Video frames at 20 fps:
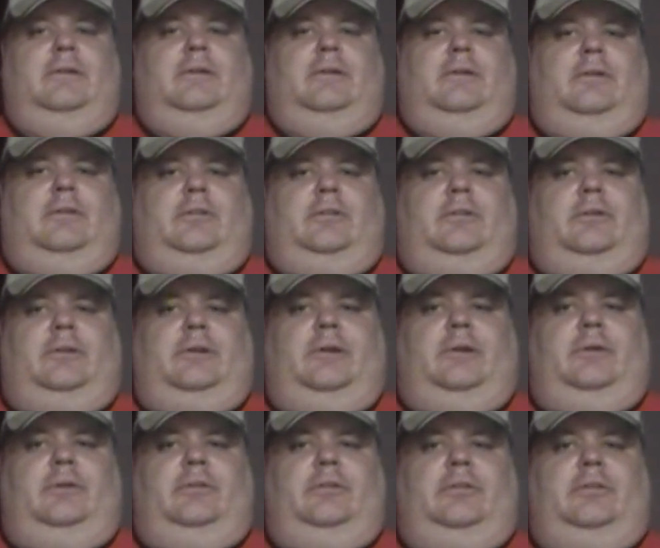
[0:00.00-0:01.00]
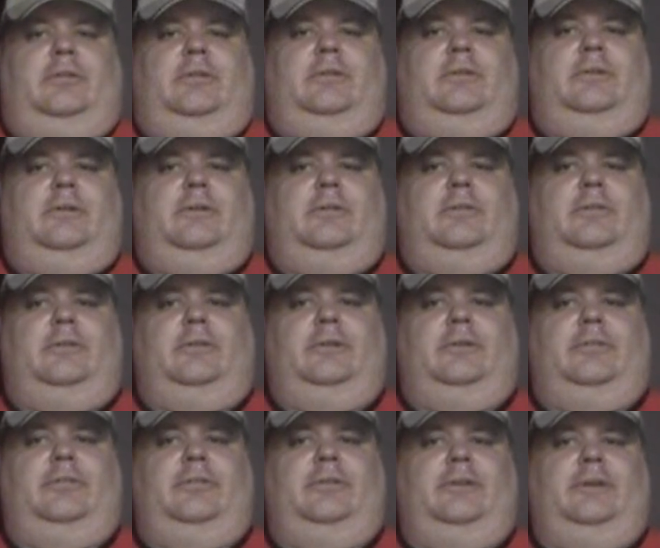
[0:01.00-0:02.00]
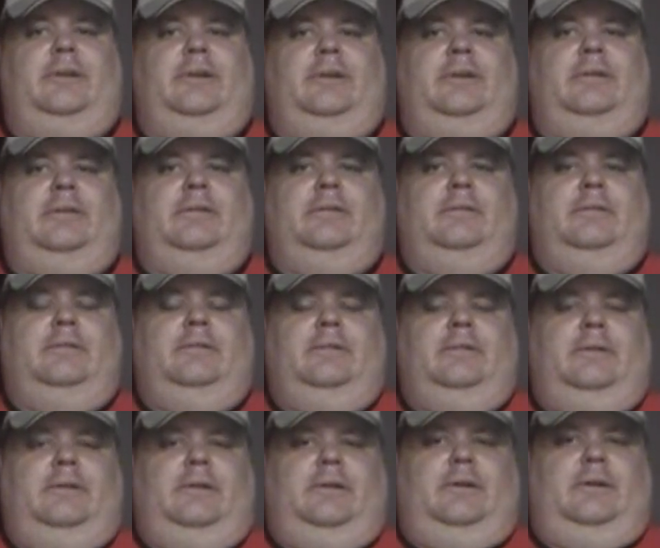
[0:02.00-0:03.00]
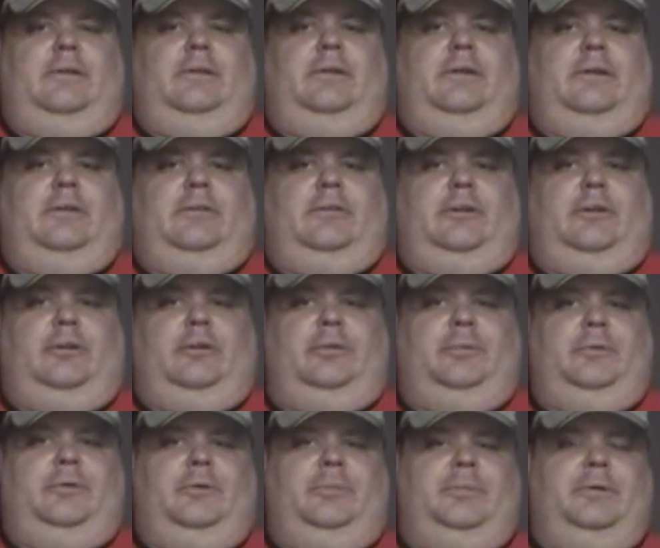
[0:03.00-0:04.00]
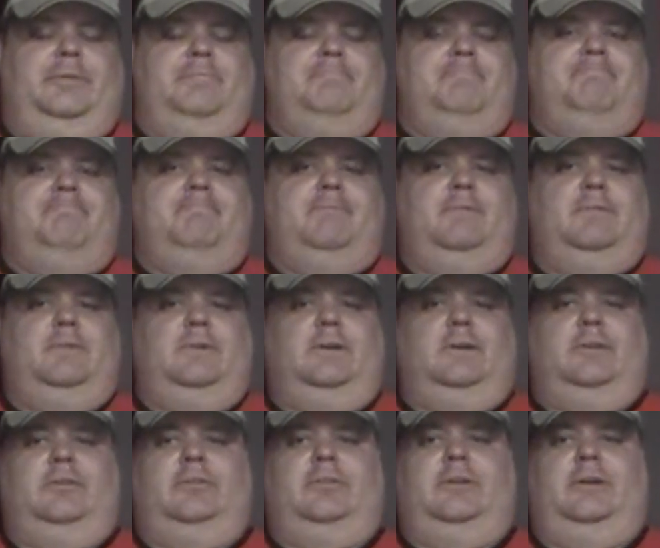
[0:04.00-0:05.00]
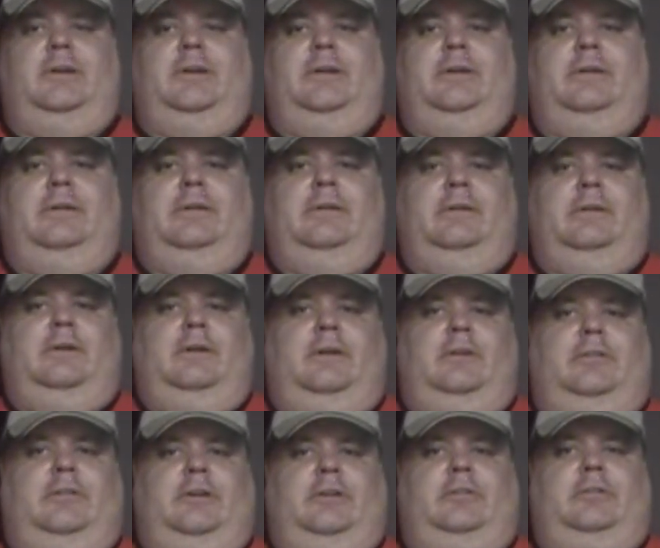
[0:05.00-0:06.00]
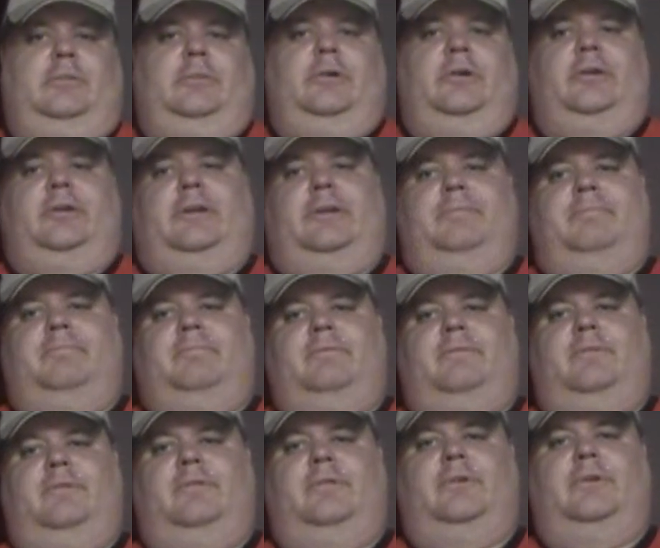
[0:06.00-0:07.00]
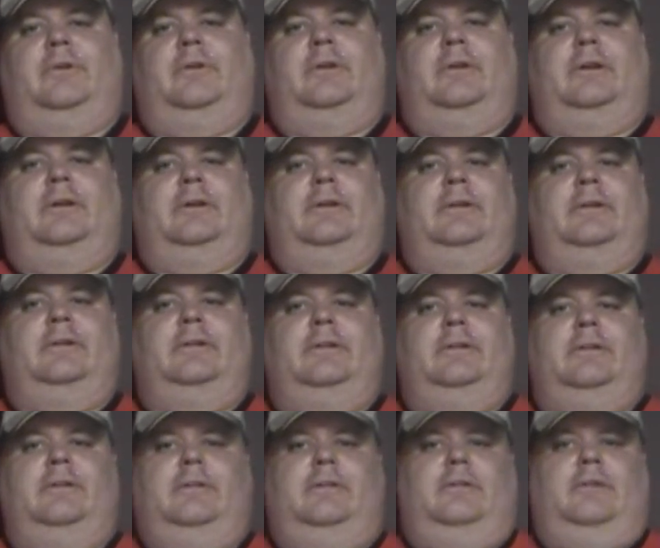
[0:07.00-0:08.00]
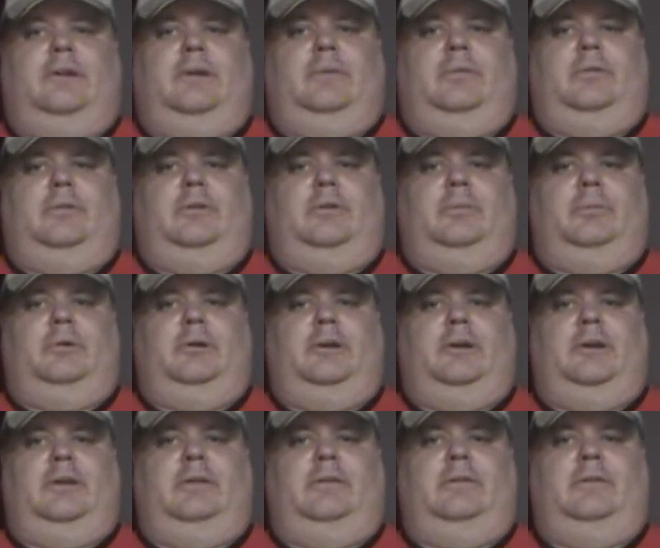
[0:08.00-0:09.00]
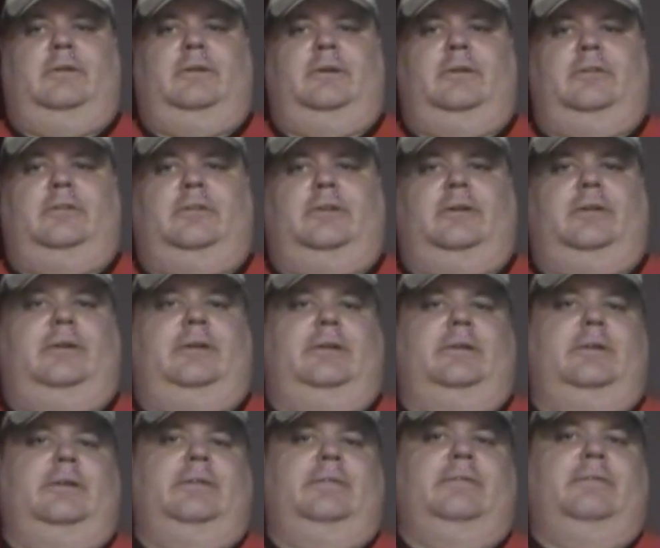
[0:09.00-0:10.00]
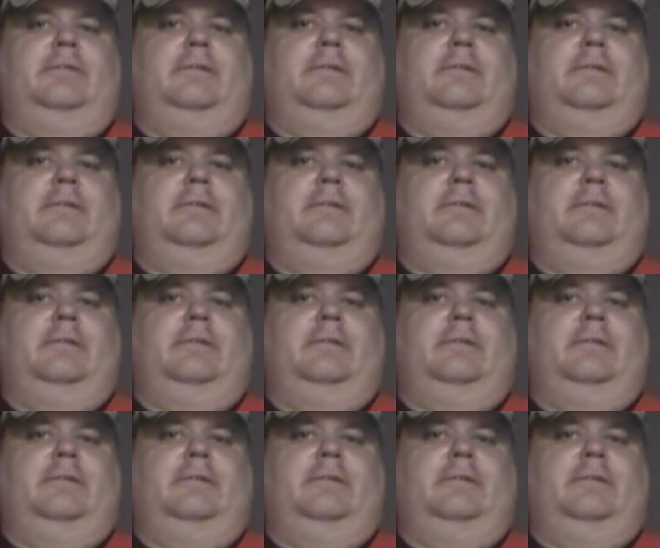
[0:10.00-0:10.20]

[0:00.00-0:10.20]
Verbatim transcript: could still use, because they're definitely in a seller's mode. But I'm going to say it sets the market for uh, teams that are buying and selling. And